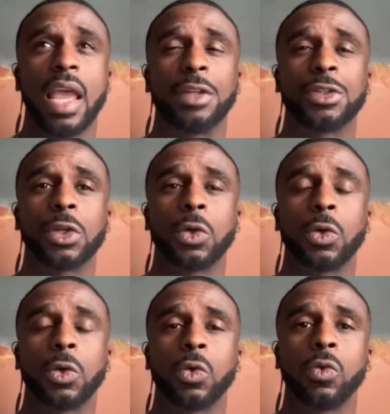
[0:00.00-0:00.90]
And
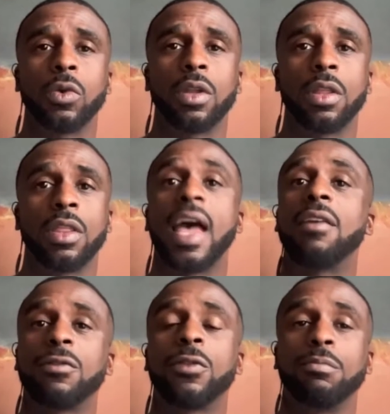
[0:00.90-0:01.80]
so
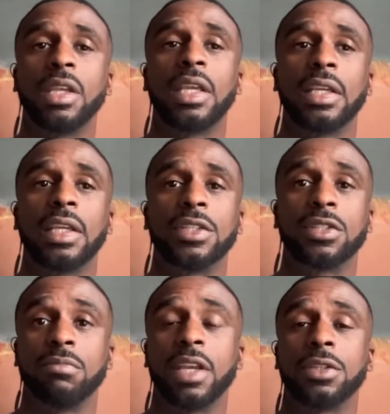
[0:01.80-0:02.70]
that for me is
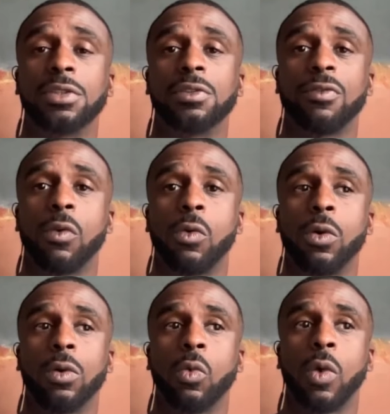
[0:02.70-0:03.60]
the basis
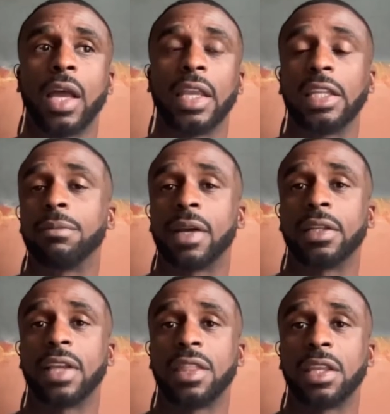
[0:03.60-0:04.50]
for why
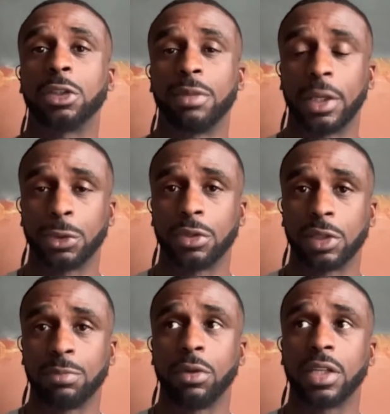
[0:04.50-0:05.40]
anybody I think should be interested in
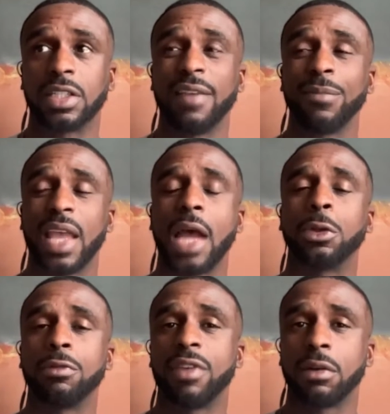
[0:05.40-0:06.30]
this book is how
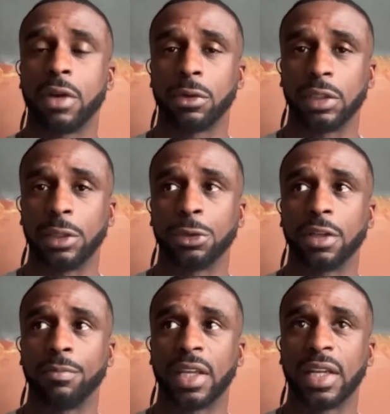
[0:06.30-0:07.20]
do you affect greater
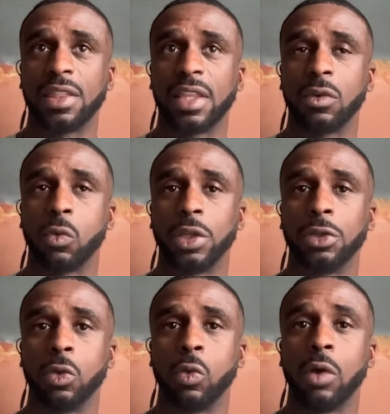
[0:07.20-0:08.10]
leadership? And I think we
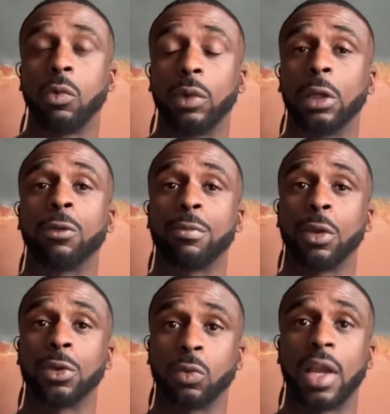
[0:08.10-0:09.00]
do well when we learn from
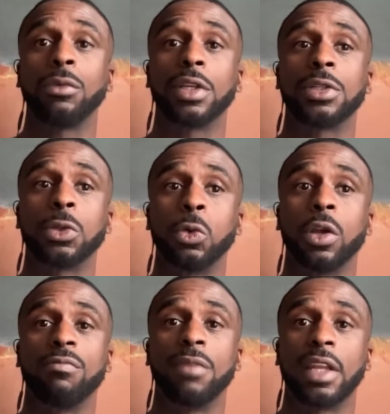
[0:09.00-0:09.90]
those around us
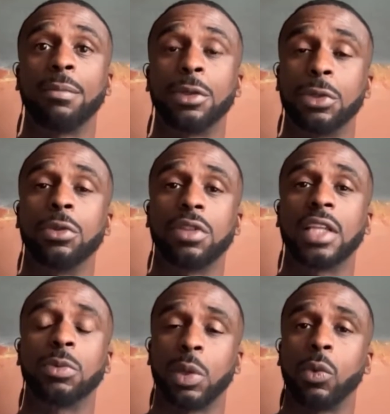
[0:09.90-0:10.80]
who have been able to do the
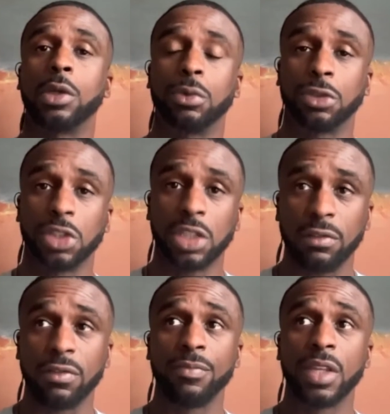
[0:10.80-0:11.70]
things we want to achieve.